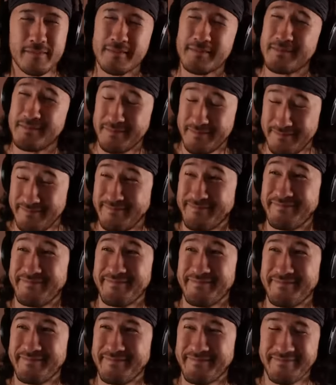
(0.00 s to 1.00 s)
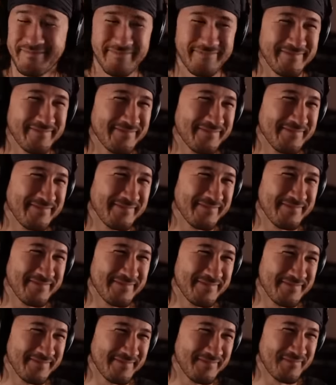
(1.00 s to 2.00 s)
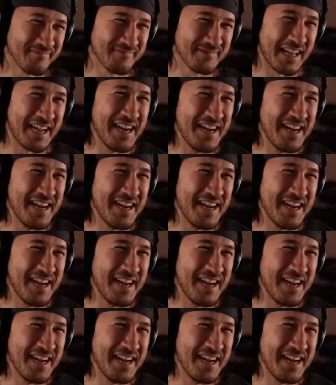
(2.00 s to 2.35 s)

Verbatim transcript: Interpret that as you will, because I don't know what the fuck you just